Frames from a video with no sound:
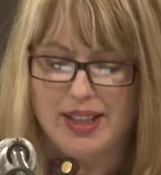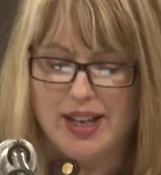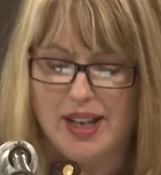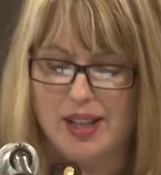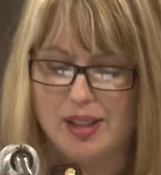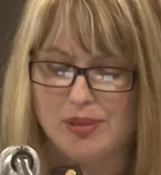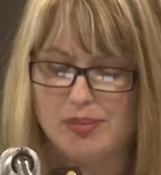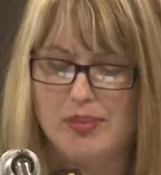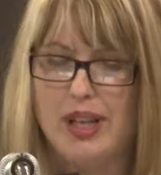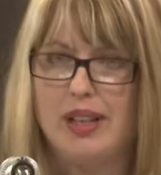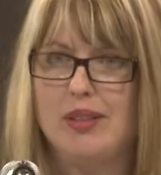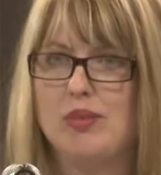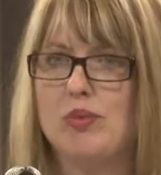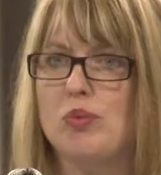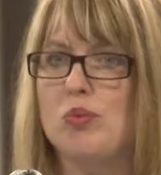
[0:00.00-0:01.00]

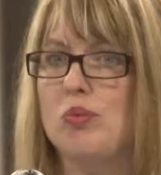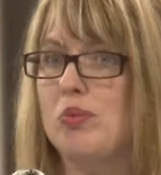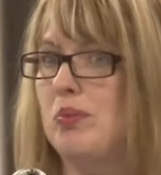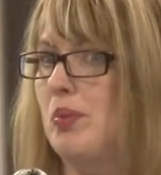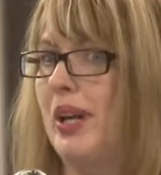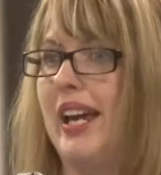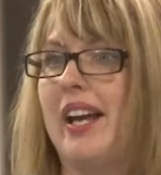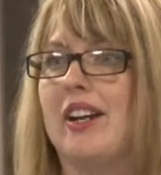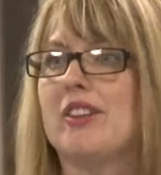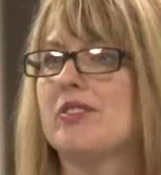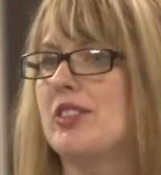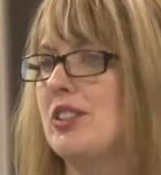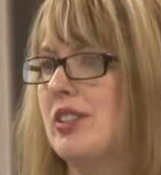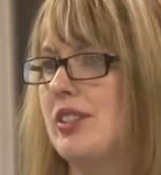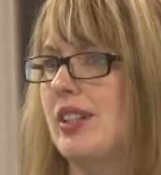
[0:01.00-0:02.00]
and we had our
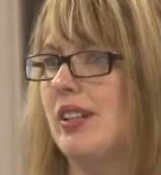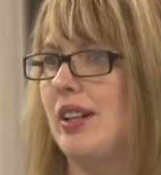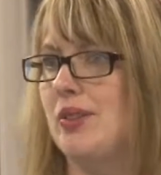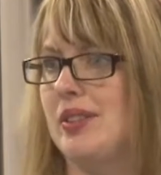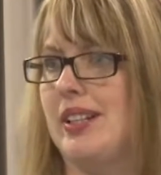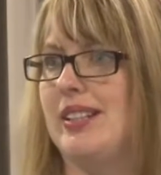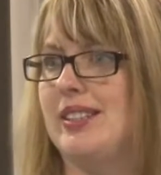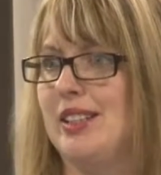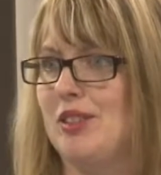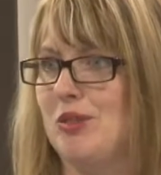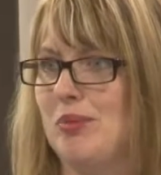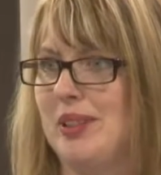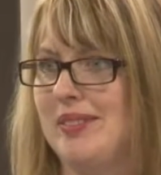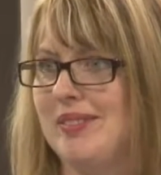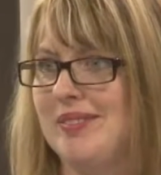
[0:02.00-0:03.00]
first outside
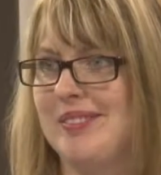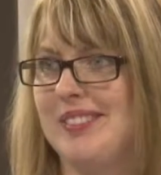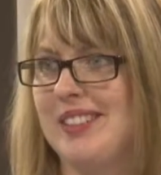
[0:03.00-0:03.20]
salesman.